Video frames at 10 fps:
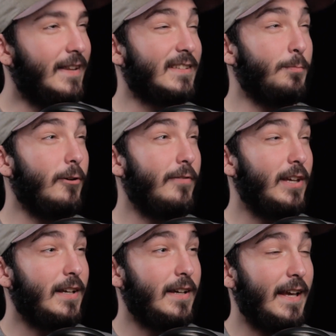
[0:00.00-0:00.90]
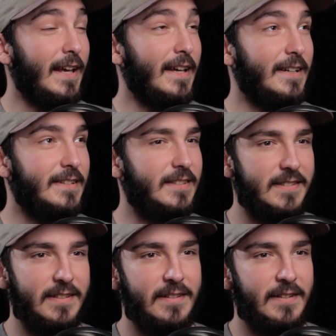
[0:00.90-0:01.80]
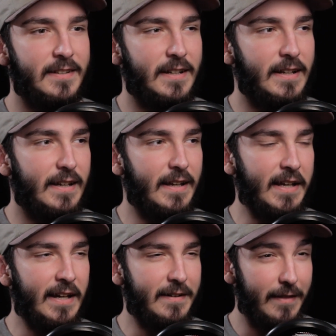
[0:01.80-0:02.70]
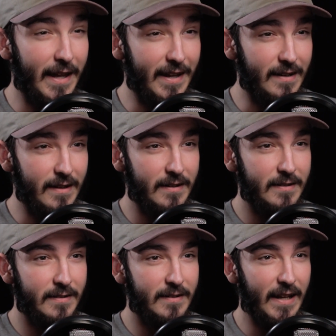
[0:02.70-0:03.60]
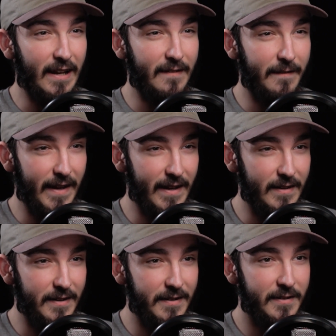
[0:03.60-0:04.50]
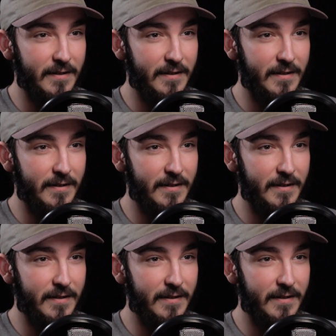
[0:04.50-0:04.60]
This movie is and then, and then,